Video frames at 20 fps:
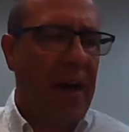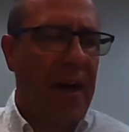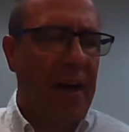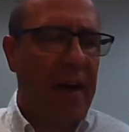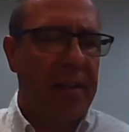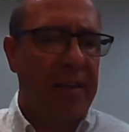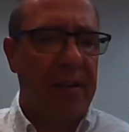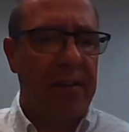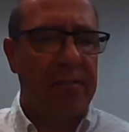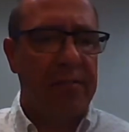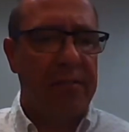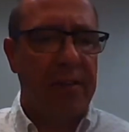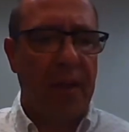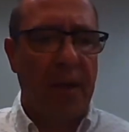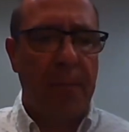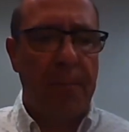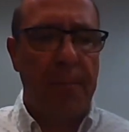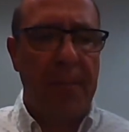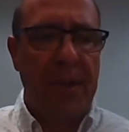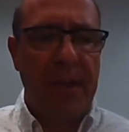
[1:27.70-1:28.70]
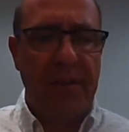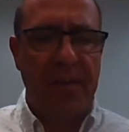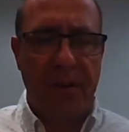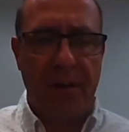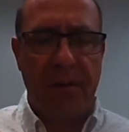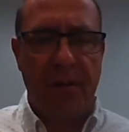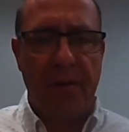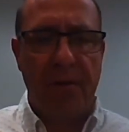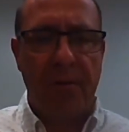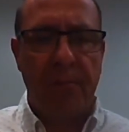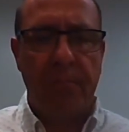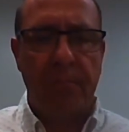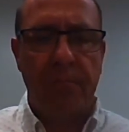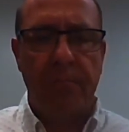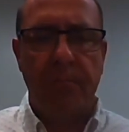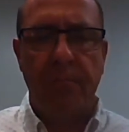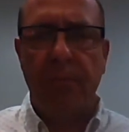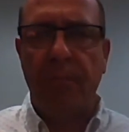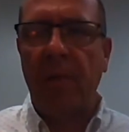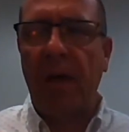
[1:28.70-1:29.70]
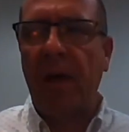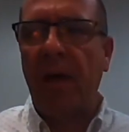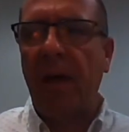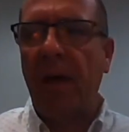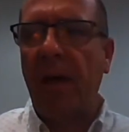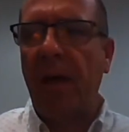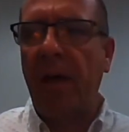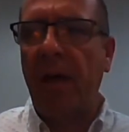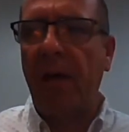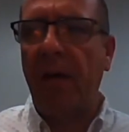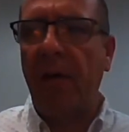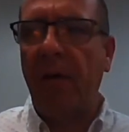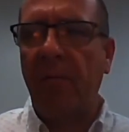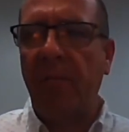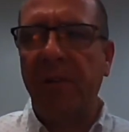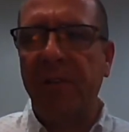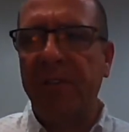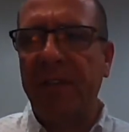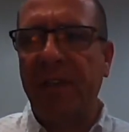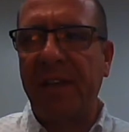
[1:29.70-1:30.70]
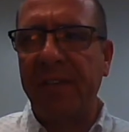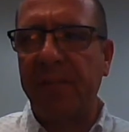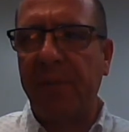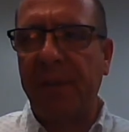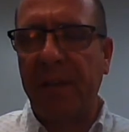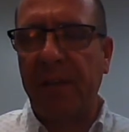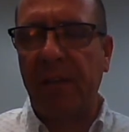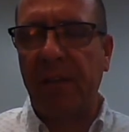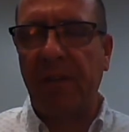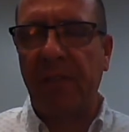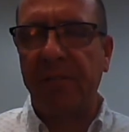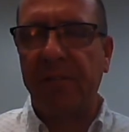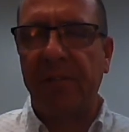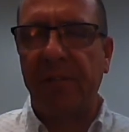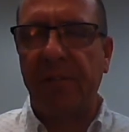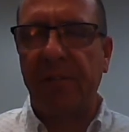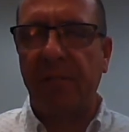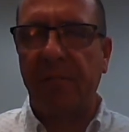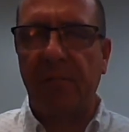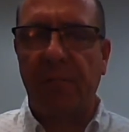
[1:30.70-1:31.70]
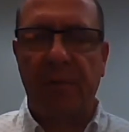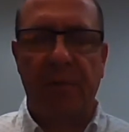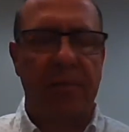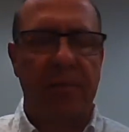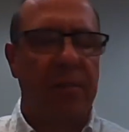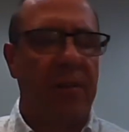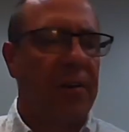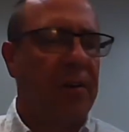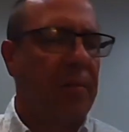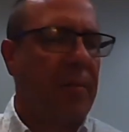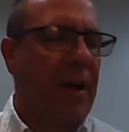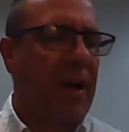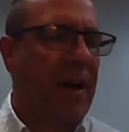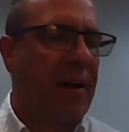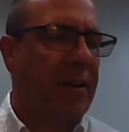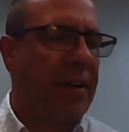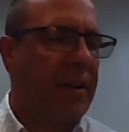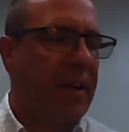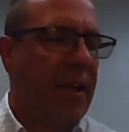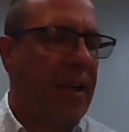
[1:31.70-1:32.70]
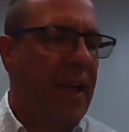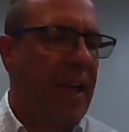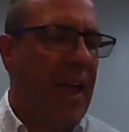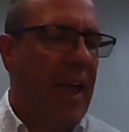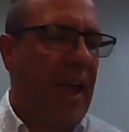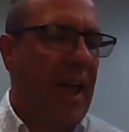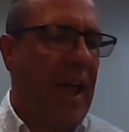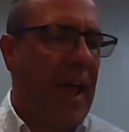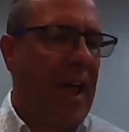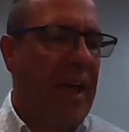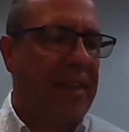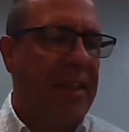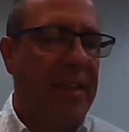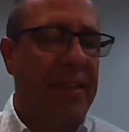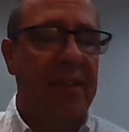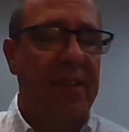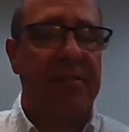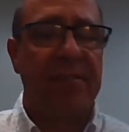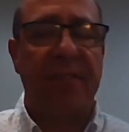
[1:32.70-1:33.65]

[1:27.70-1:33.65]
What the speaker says: There's a midterm, which as we get closer we'll talk about it. And then there's a